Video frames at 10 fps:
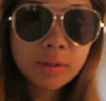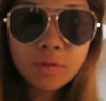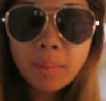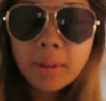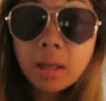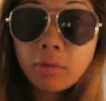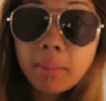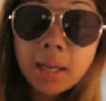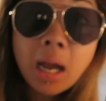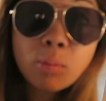was fumbling for
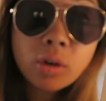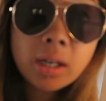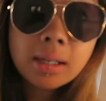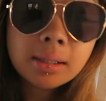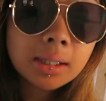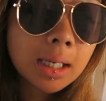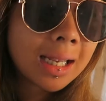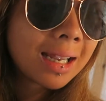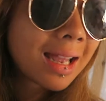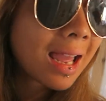my camera
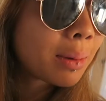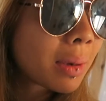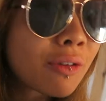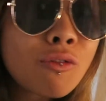yesterday and my